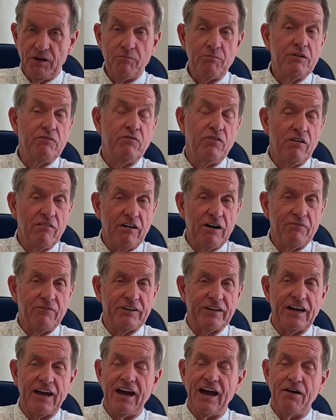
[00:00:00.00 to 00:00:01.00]
Before I
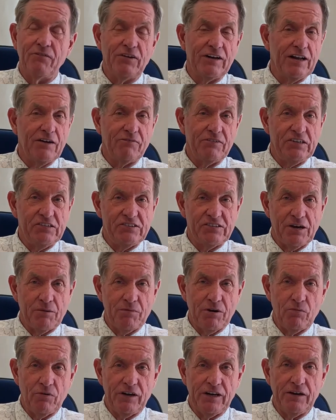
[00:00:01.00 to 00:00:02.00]
forget, have a lovely
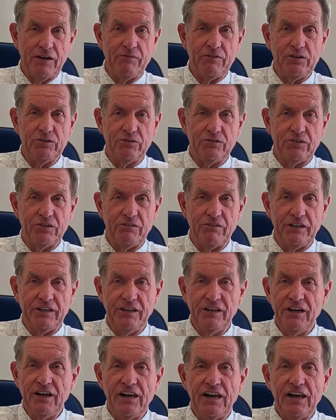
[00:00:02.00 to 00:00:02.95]
summer, whatever you're doing.